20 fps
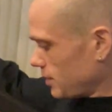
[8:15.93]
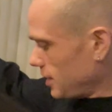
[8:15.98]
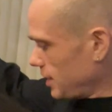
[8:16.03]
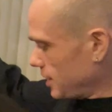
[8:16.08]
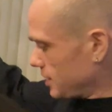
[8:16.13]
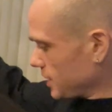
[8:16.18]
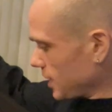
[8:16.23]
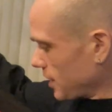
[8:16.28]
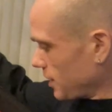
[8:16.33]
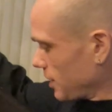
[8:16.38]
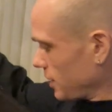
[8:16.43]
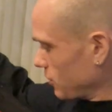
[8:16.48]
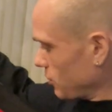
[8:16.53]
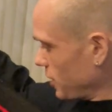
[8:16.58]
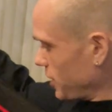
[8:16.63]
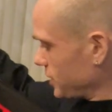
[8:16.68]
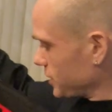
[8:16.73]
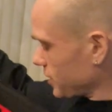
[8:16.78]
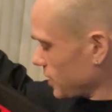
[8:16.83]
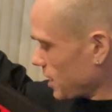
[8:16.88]
it's got
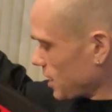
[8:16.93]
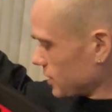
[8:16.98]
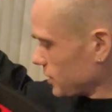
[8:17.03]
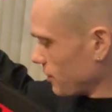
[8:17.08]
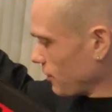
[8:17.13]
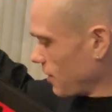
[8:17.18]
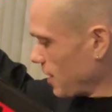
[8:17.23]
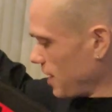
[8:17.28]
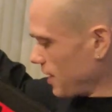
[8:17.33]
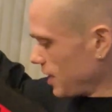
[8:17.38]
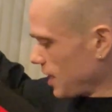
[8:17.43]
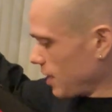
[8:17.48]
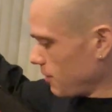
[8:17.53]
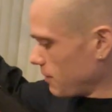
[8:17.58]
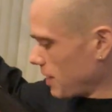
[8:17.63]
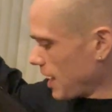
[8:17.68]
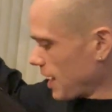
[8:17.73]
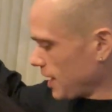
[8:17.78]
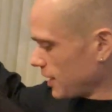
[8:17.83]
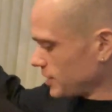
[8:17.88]
3 slots for AK
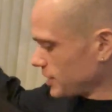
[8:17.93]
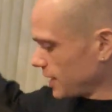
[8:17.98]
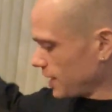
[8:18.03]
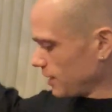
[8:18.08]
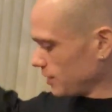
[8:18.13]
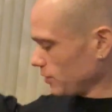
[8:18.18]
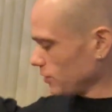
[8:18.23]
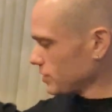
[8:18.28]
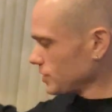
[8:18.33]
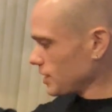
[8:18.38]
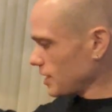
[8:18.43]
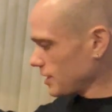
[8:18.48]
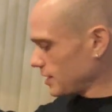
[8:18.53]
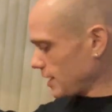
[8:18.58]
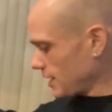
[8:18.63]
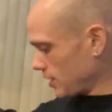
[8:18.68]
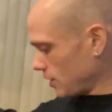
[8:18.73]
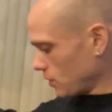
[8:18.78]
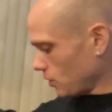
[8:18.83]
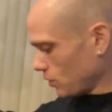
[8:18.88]
mags, and it looks like
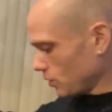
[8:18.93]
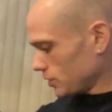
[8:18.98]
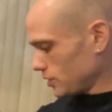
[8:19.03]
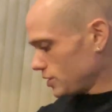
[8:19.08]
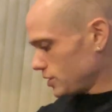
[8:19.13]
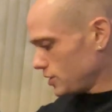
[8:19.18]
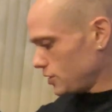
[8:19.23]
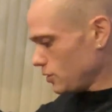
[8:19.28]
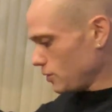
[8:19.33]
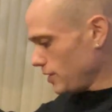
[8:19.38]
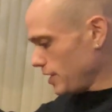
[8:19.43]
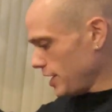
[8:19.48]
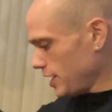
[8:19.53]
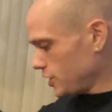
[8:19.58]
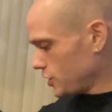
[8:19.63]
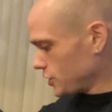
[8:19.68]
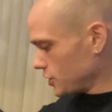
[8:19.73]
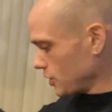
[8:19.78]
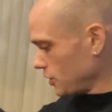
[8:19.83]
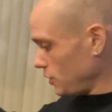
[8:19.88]
they can hold 2
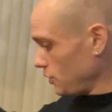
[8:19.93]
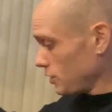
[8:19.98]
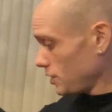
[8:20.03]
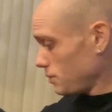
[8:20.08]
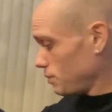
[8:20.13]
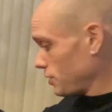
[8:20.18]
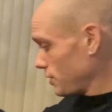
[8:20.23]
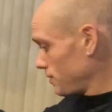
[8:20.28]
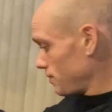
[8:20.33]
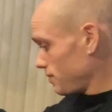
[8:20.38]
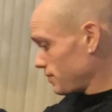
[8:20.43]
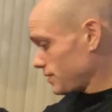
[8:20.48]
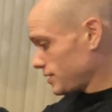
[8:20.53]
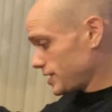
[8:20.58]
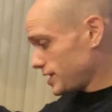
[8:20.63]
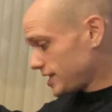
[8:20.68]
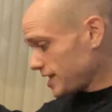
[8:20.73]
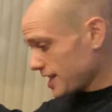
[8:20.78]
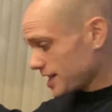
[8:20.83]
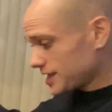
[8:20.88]
each. So you could put
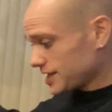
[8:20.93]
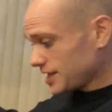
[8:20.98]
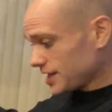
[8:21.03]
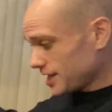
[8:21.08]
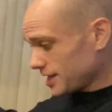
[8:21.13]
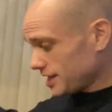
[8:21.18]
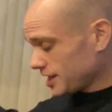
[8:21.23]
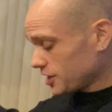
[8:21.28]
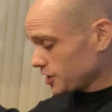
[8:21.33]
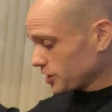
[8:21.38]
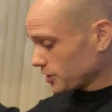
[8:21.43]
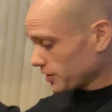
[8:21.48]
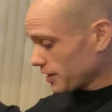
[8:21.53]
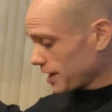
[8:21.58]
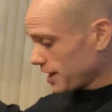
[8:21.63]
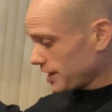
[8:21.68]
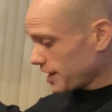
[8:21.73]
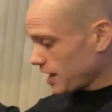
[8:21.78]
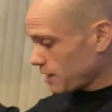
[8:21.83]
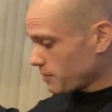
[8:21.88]
6 additional
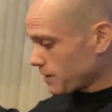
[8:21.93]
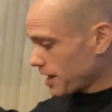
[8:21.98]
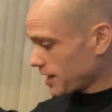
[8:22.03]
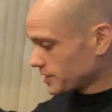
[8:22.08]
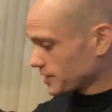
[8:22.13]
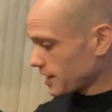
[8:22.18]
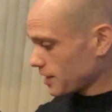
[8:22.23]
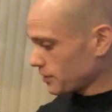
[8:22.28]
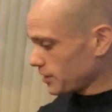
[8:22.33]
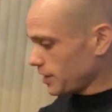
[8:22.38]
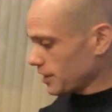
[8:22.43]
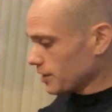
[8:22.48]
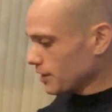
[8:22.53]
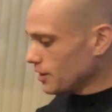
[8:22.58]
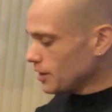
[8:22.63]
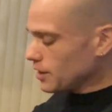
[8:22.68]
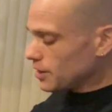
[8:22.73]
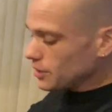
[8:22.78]
AK mags down here.